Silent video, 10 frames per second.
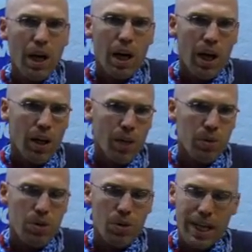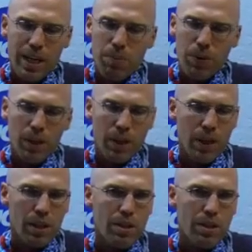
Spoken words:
Those two guys put in a